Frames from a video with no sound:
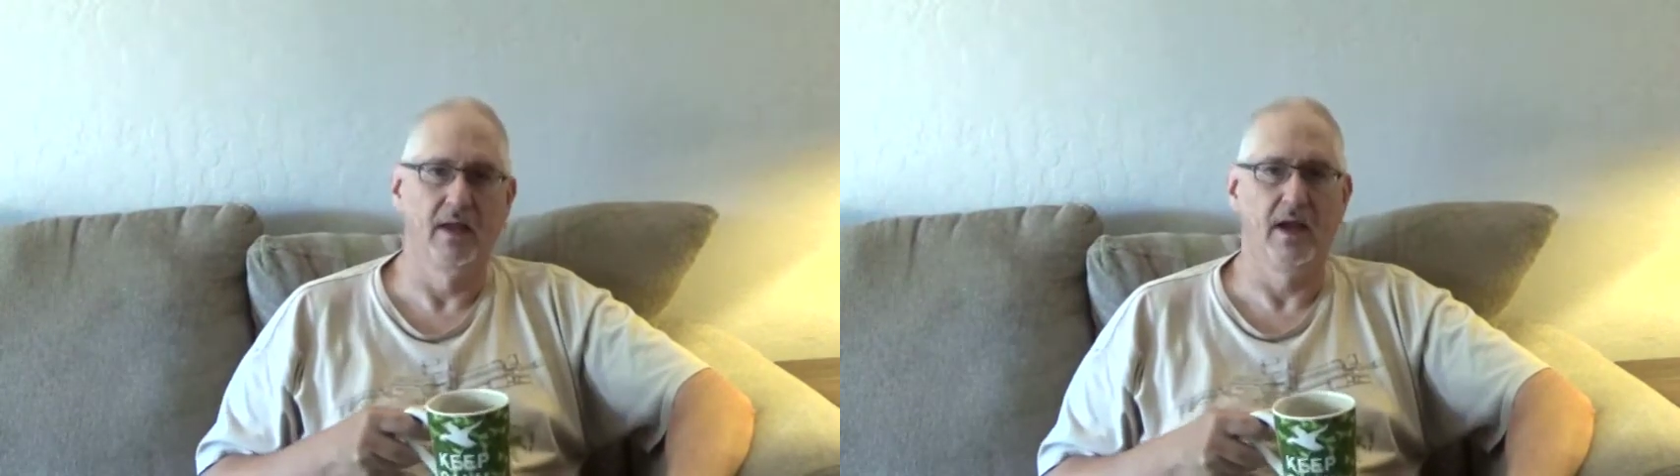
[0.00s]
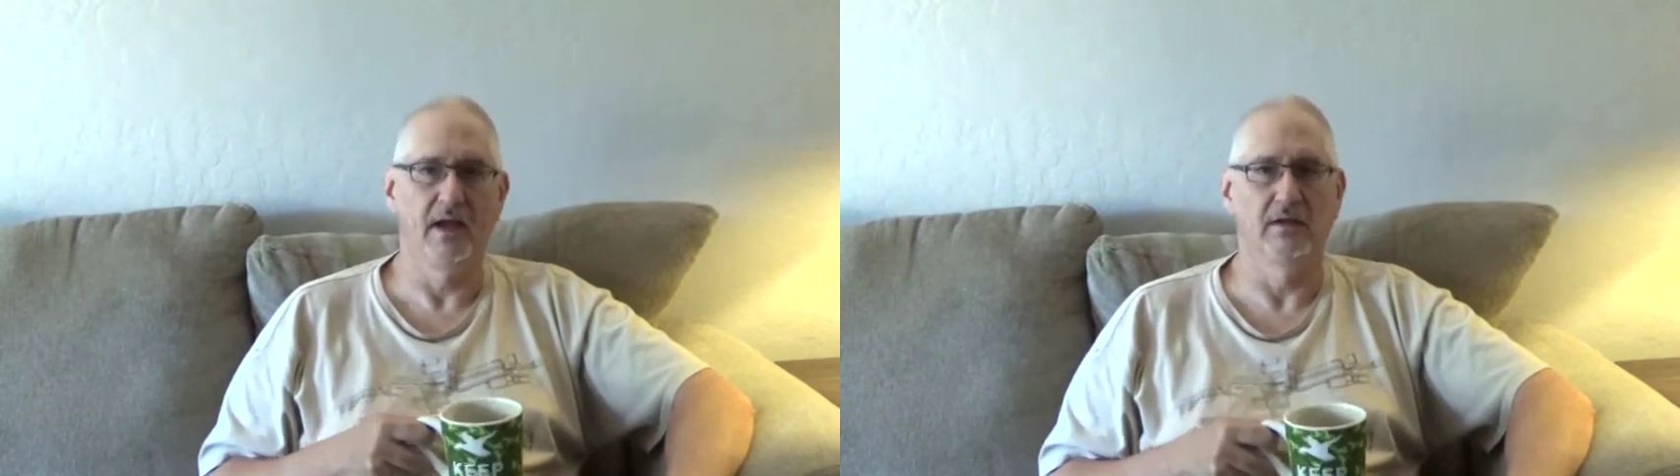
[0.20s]

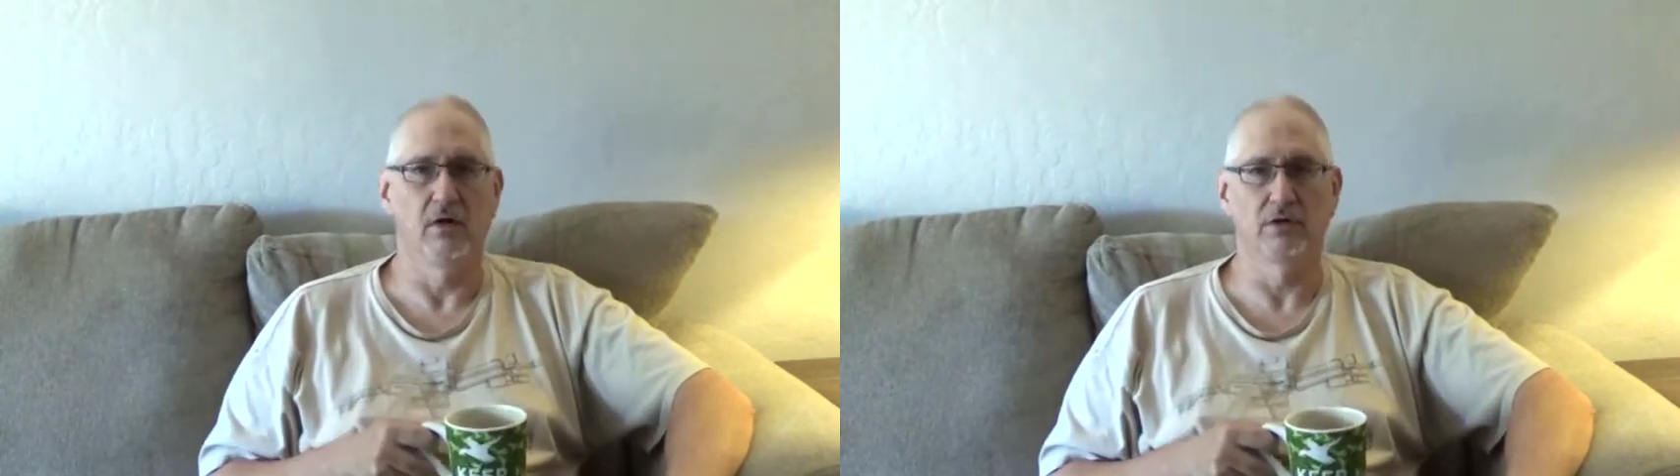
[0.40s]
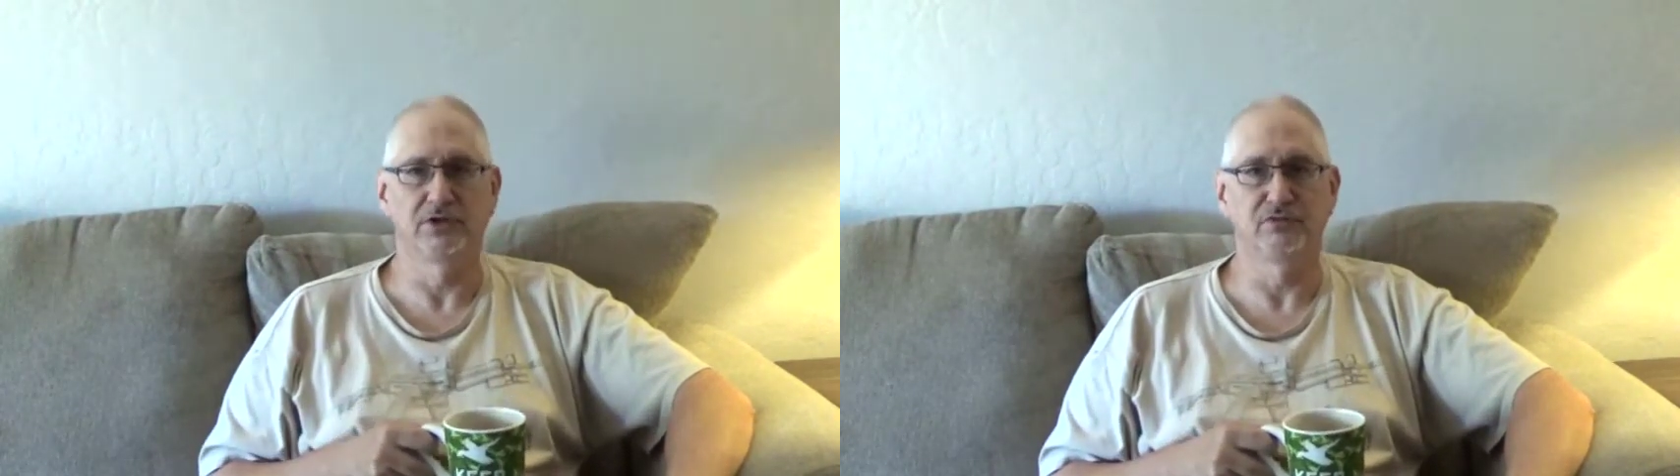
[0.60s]
hey, as
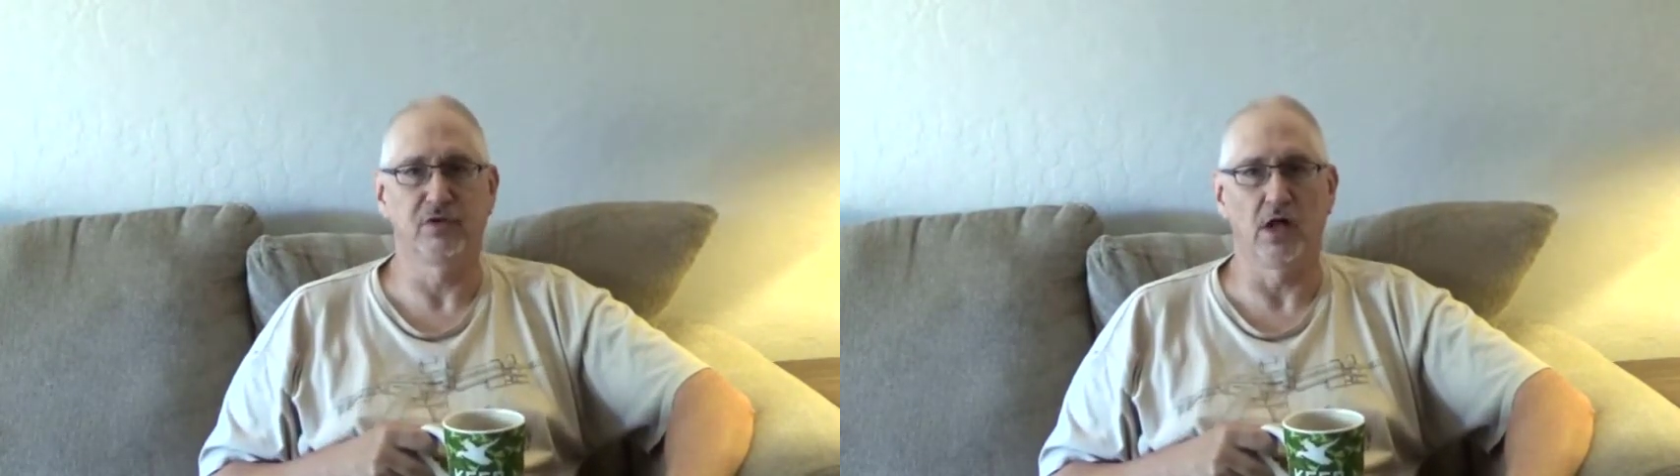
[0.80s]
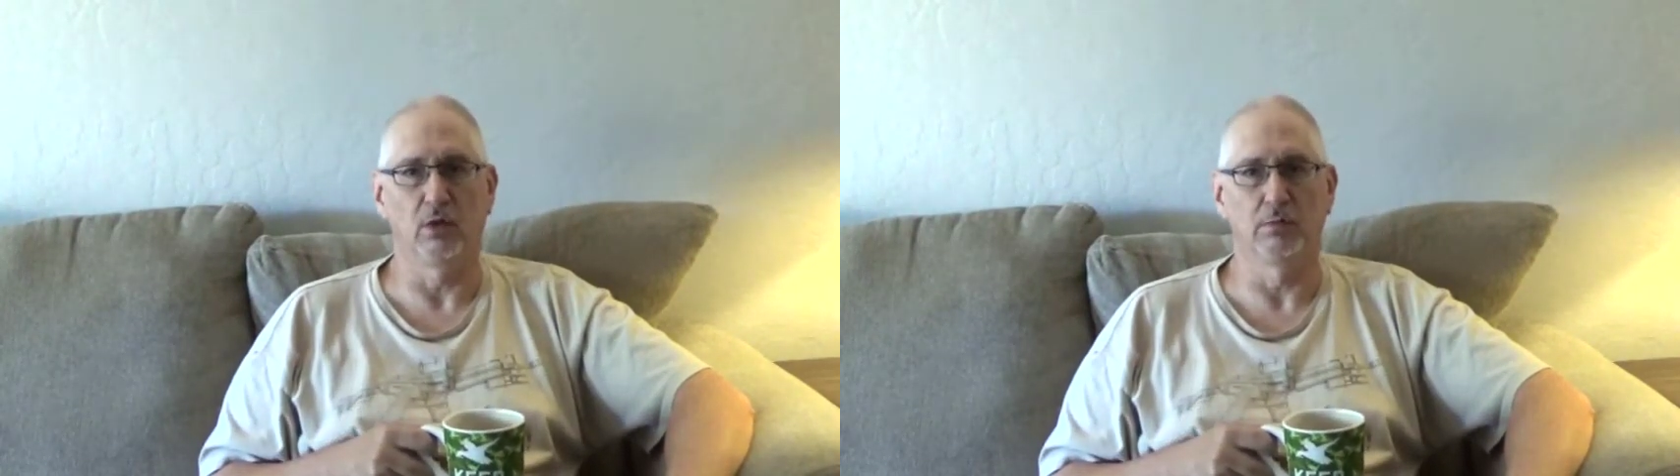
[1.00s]
long as you
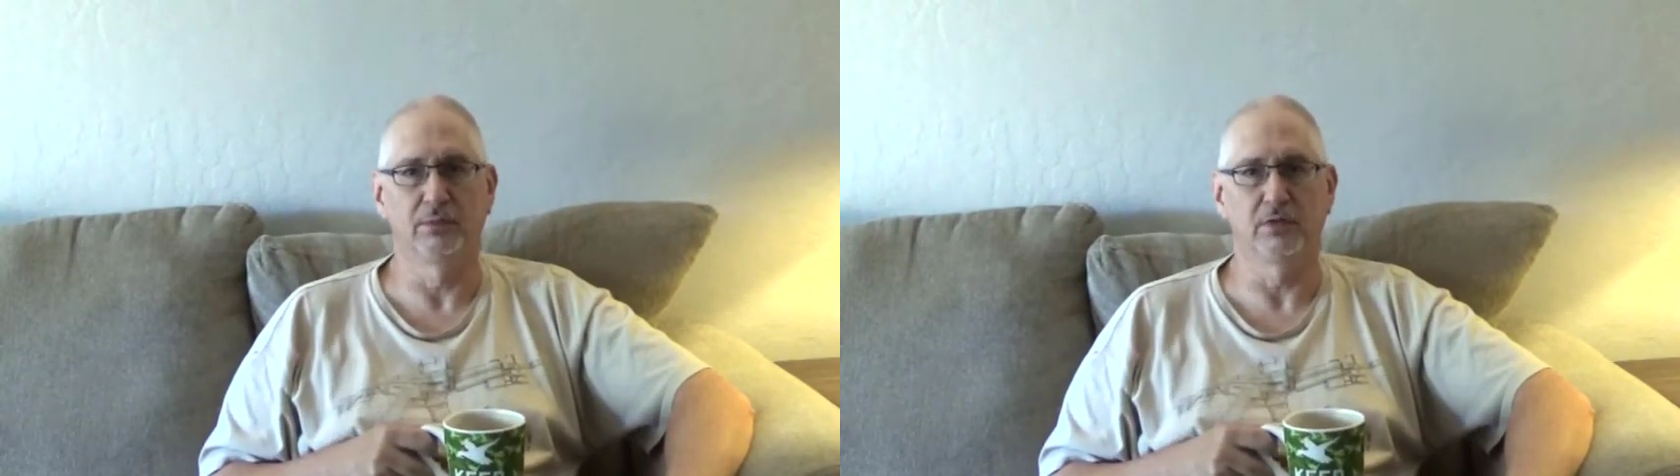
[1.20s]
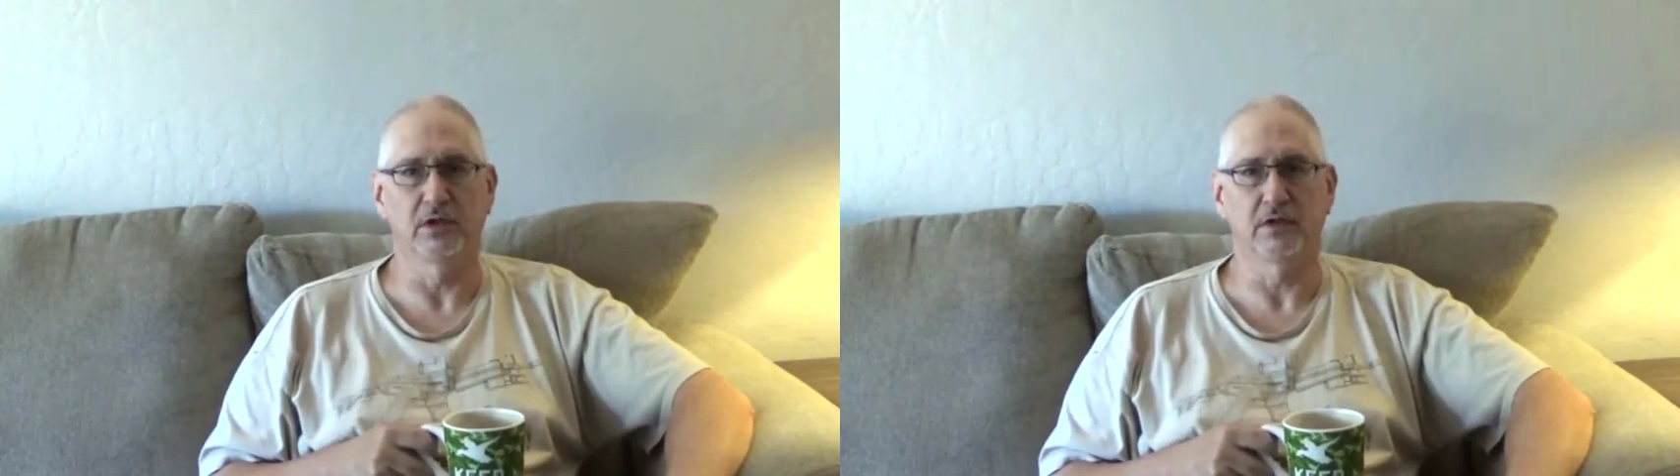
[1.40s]
follow a
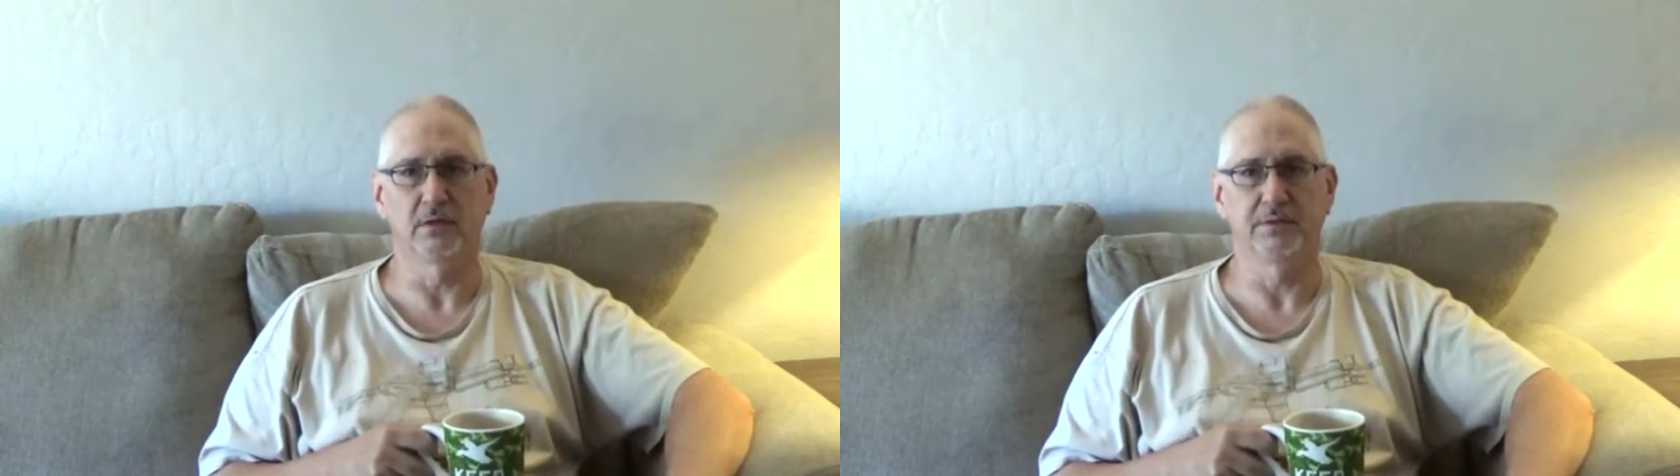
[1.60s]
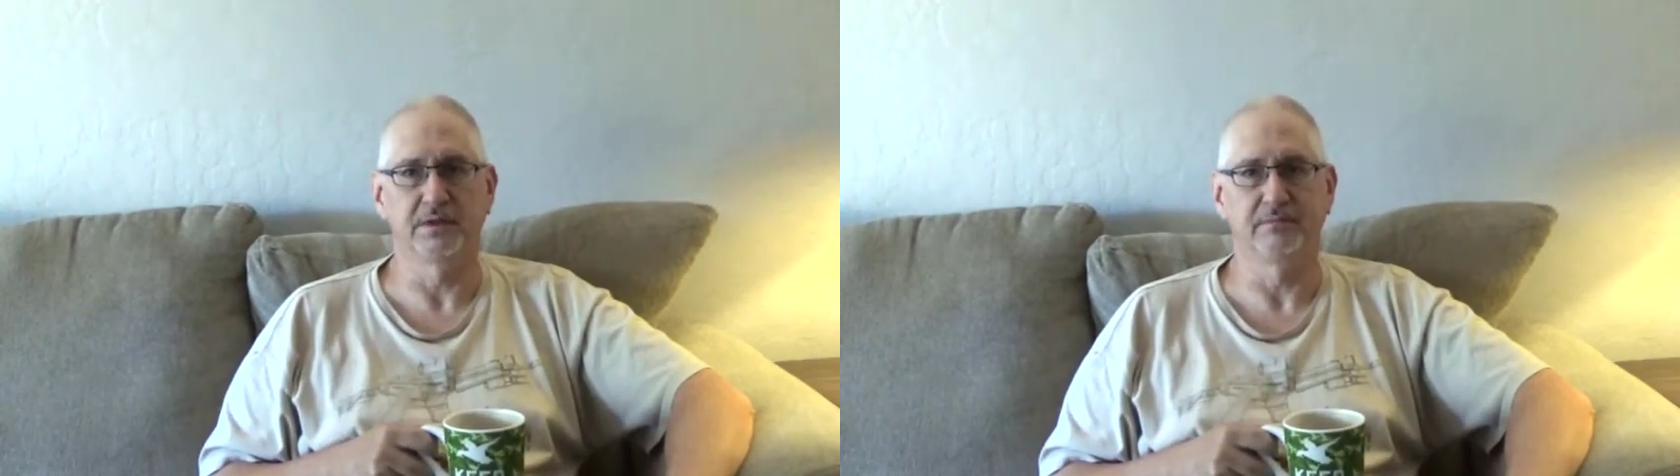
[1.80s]
book,
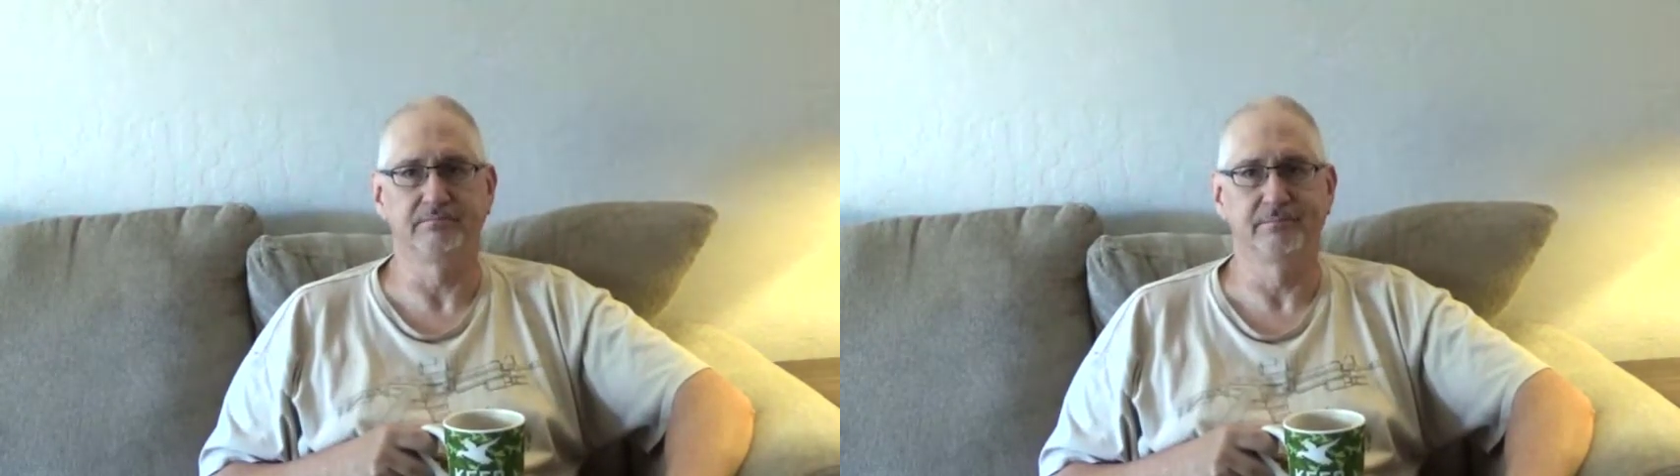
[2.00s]
I mean,